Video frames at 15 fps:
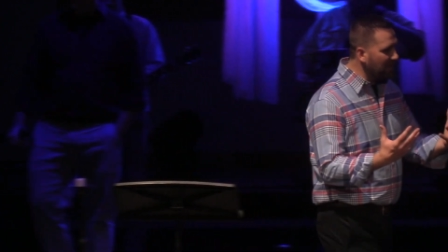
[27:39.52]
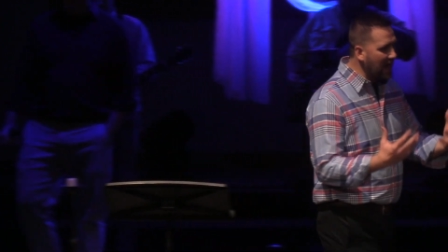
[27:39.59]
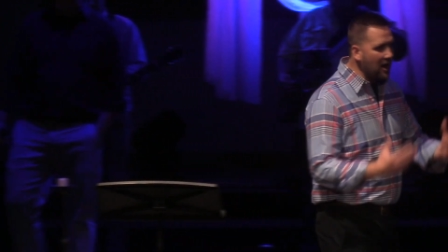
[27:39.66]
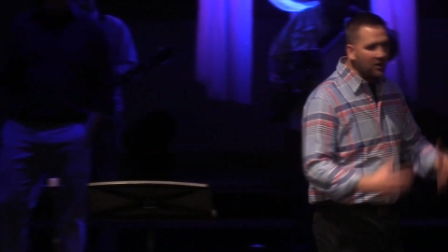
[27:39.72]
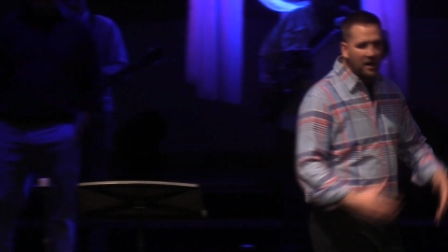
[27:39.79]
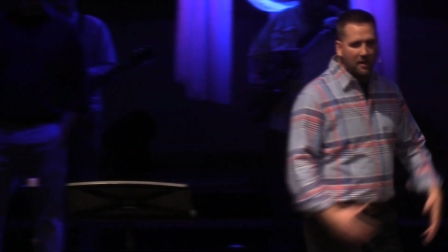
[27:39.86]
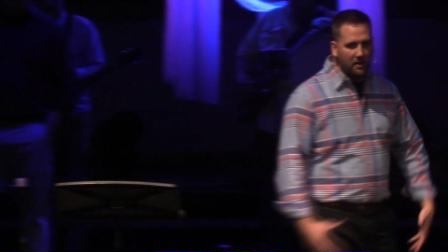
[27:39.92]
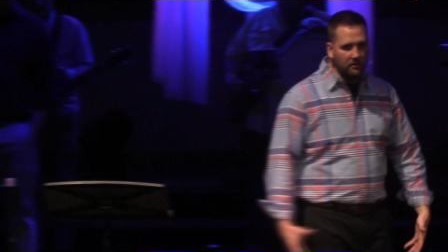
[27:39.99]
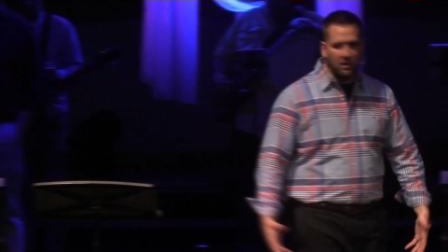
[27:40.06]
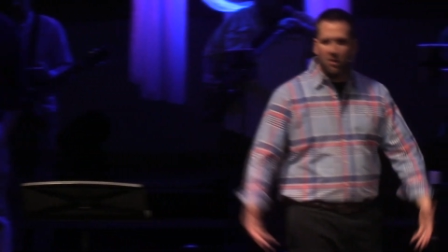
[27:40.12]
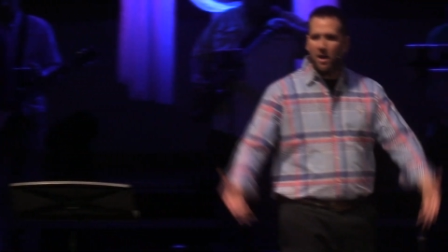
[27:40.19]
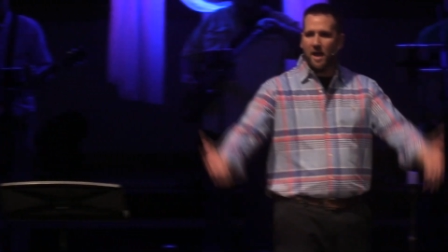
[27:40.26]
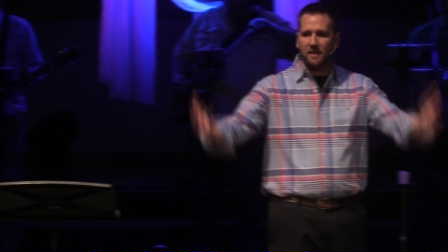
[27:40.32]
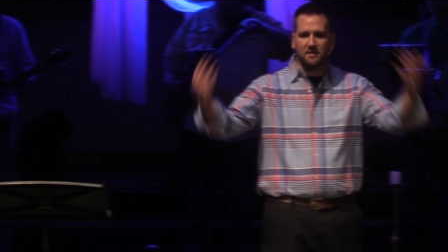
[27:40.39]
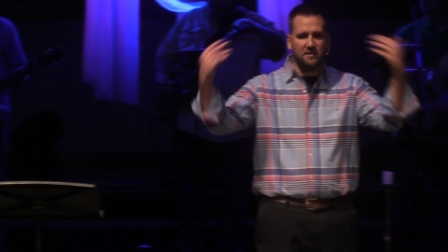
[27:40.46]
now and I, go
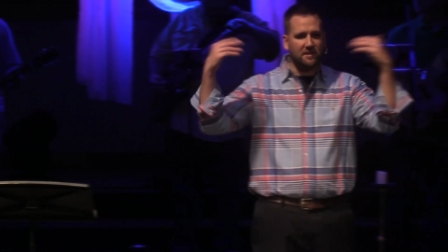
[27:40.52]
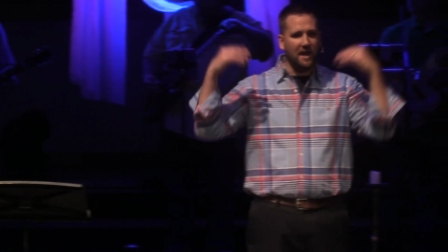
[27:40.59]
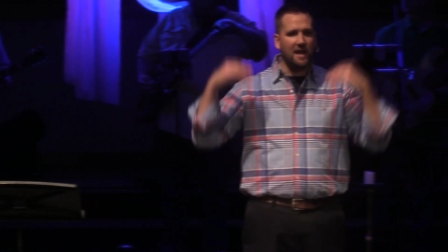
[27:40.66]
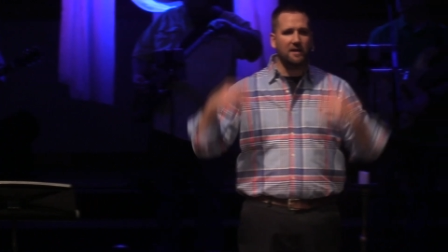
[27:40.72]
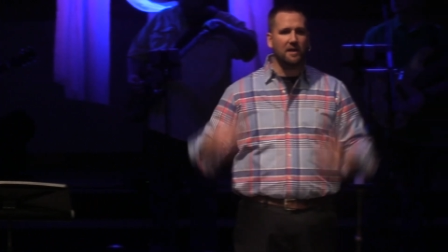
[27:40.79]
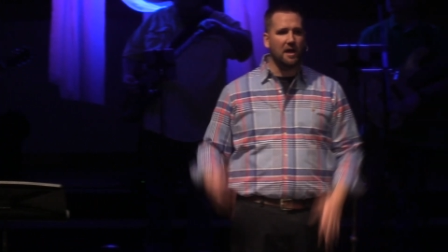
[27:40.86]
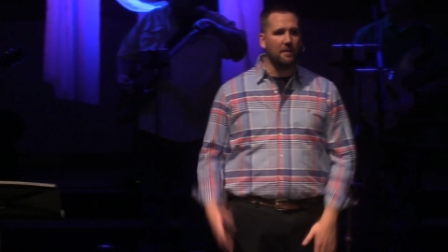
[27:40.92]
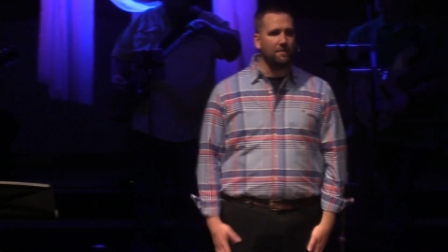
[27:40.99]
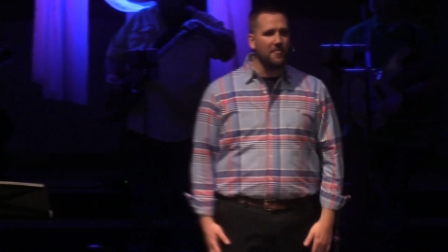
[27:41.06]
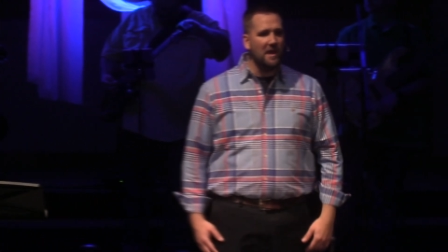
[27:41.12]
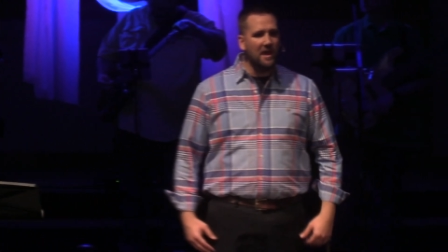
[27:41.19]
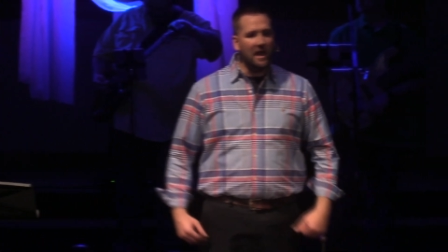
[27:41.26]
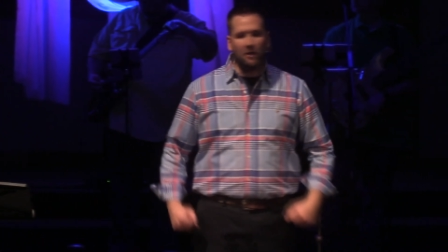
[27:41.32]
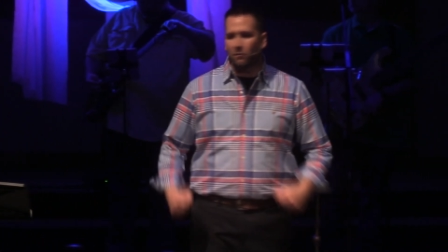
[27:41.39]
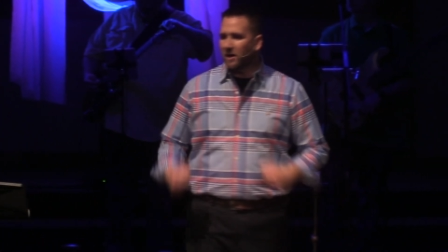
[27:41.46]
ahead, stand up,
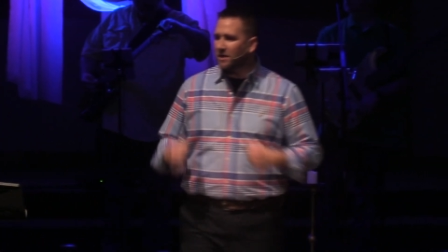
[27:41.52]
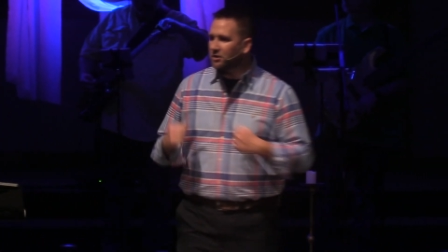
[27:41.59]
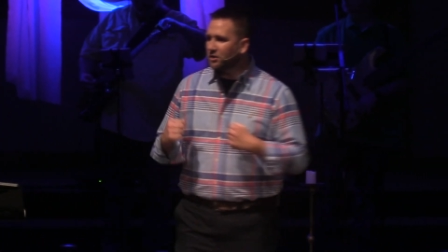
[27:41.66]
and we